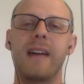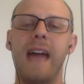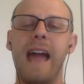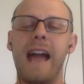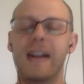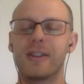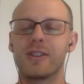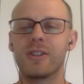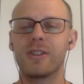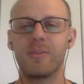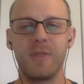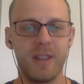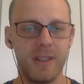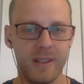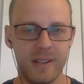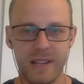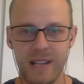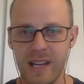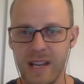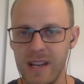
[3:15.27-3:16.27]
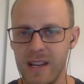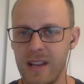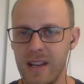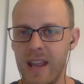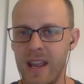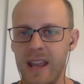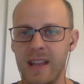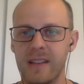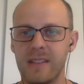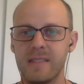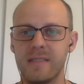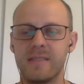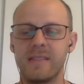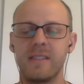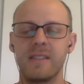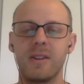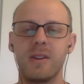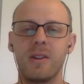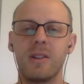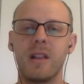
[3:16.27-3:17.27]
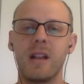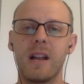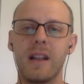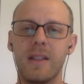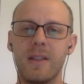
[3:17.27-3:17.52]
actionability and a lot